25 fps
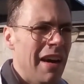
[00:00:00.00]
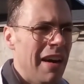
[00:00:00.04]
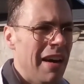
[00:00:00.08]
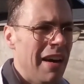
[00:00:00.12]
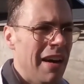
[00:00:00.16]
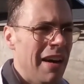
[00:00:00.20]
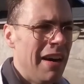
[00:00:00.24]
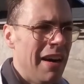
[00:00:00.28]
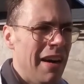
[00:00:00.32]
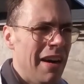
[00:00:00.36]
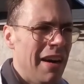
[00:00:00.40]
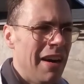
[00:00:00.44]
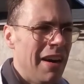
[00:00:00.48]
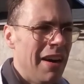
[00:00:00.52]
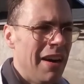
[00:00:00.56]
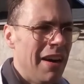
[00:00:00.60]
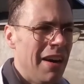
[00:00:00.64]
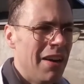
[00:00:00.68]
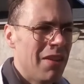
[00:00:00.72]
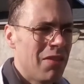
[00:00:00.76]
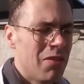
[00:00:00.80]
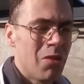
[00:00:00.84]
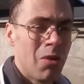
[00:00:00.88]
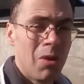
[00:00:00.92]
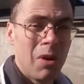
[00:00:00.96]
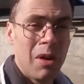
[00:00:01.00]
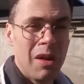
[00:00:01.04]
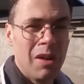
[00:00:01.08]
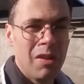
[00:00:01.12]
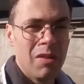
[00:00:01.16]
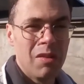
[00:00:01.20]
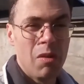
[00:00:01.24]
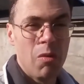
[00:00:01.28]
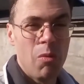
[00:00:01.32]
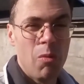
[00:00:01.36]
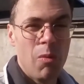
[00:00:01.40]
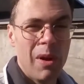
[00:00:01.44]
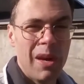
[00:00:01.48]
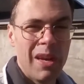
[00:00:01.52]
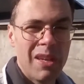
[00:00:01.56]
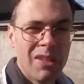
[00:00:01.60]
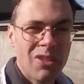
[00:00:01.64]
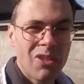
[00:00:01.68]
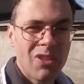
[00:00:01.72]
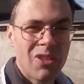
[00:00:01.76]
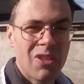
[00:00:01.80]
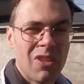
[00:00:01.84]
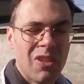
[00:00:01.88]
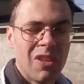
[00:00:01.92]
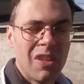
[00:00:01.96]
uh, throughout the
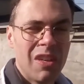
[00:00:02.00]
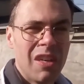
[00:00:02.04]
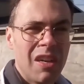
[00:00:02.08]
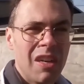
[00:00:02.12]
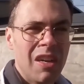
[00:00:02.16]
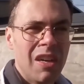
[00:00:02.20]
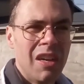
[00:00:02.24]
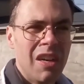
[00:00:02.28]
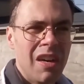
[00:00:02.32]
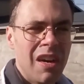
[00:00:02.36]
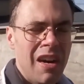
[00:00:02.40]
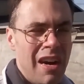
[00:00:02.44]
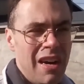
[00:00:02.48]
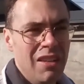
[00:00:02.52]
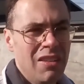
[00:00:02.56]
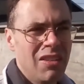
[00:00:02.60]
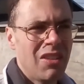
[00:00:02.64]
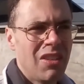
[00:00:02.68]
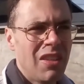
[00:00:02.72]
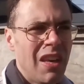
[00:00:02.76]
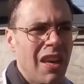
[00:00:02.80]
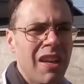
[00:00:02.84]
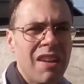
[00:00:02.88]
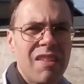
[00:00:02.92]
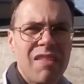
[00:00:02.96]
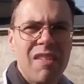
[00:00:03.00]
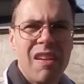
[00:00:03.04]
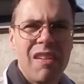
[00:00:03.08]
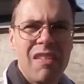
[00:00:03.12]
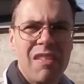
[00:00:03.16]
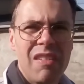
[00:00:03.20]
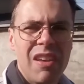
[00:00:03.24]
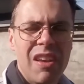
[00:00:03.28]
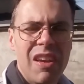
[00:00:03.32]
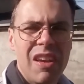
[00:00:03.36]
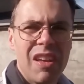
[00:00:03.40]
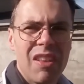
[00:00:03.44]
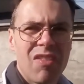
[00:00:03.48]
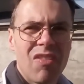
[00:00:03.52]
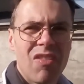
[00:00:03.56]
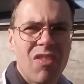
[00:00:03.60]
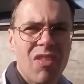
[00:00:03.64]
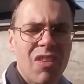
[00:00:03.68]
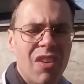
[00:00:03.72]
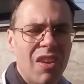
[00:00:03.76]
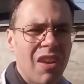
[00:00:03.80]
West. I think they did.